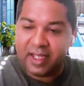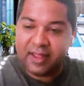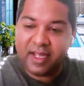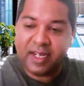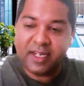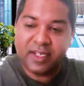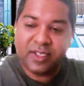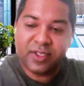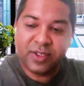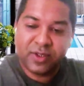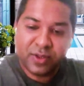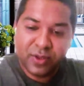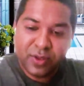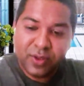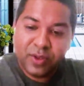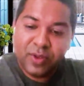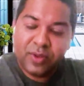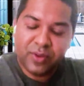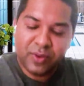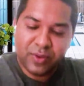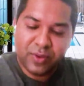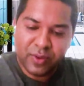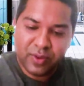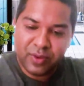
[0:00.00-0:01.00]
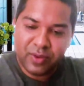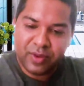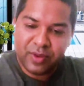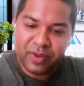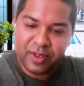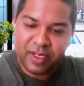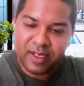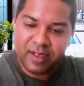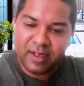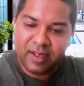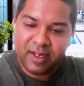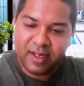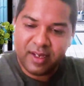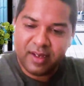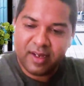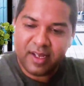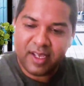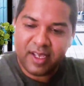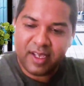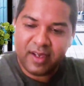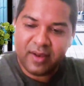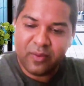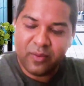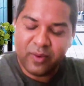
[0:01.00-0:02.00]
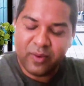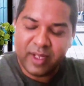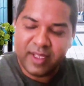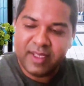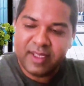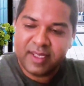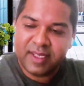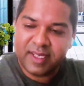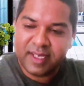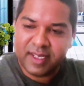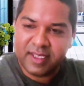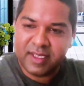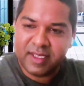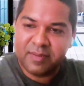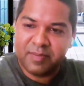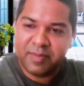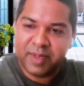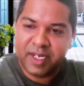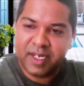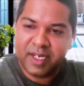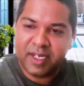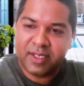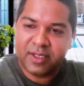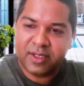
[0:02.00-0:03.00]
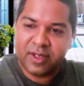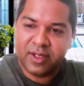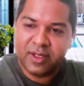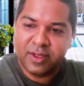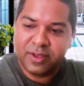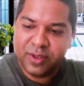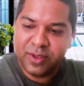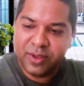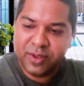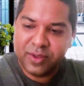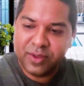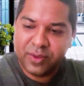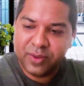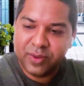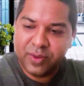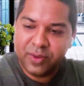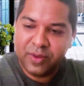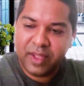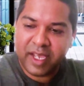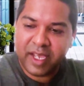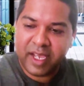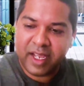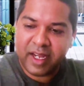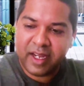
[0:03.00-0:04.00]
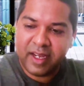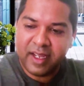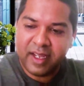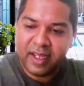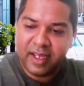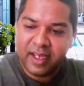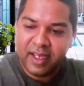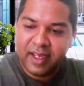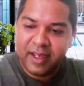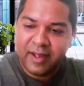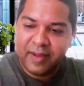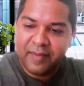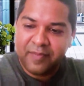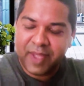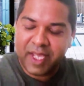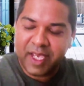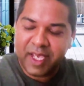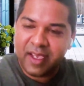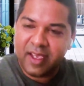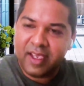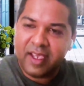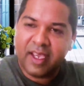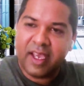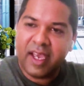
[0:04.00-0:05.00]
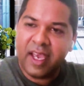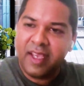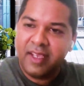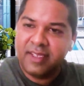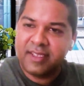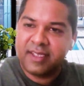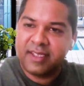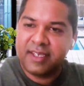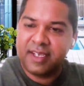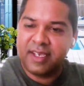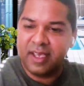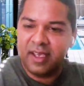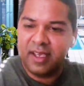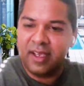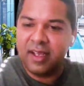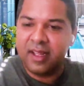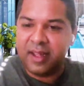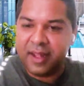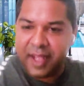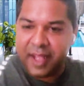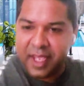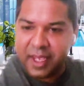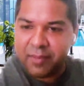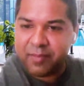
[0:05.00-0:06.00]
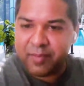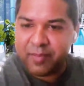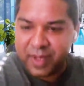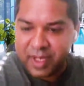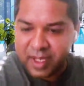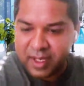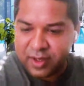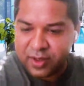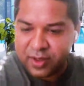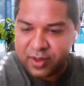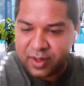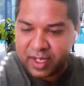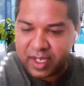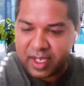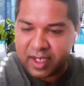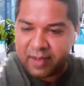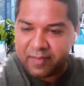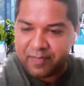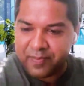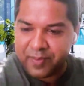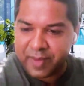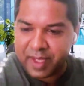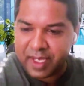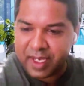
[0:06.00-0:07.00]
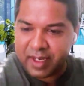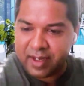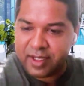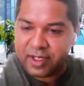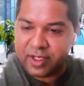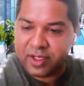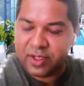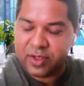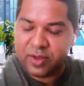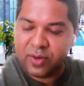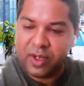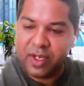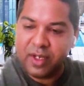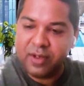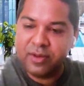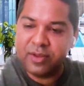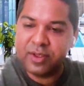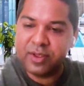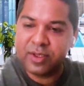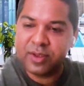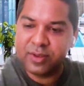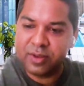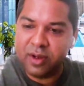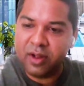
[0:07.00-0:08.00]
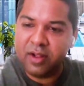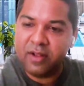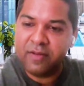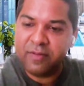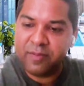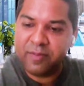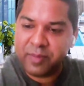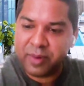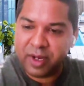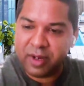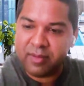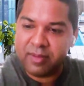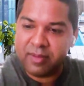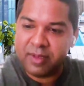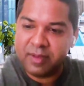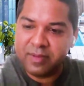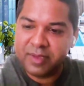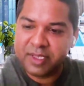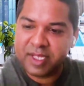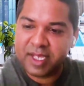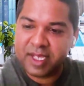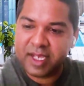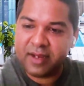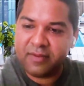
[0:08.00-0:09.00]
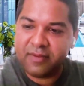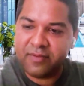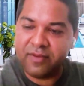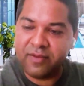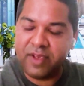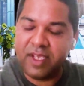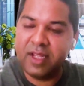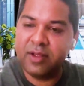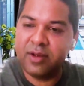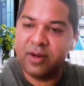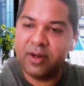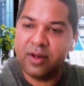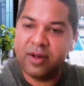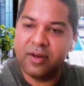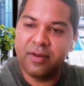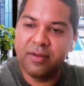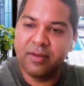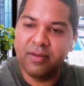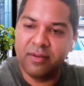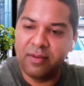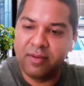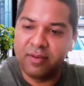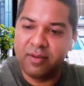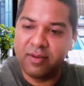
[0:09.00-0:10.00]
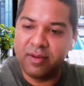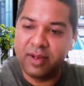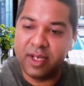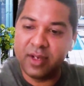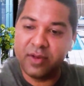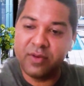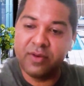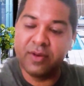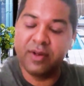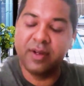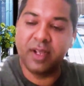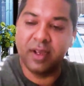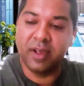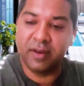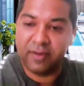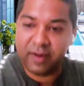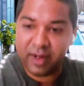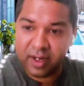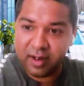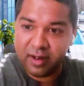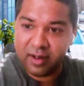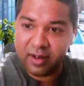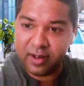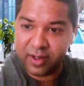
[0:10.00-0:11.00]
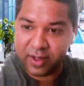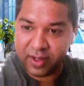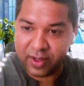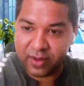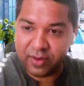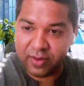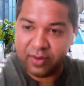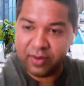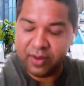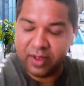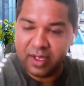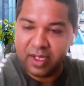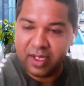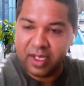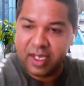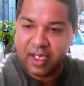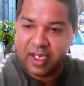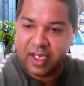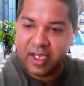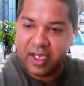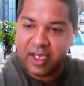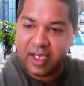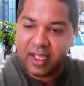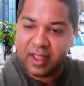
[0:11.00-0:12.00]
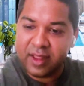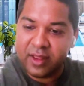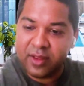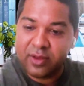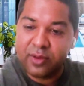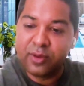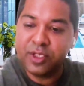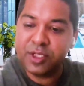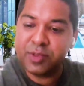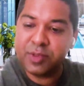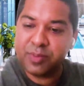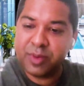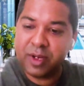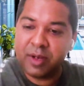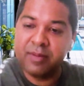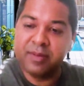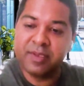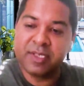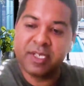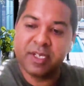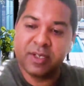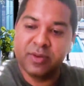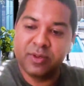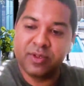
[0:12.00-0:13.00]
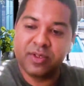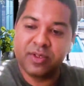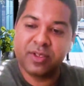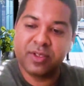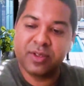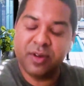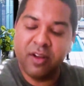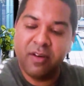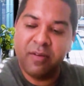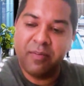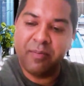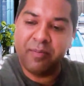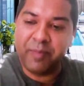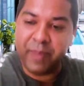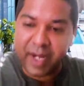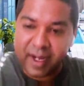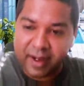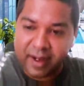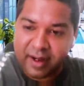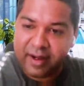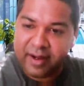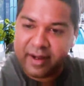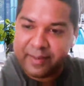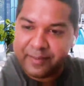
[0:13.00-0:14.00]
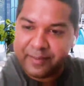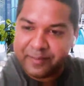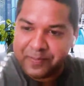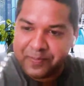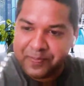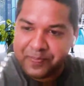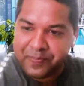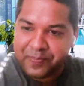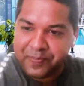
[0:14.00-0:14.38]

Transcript: and that's true in in like one sense but it's also true that the AI is taking a leap today and it's going to solve problems that we thought it could never do. And mm-hmm. those problems it could solve better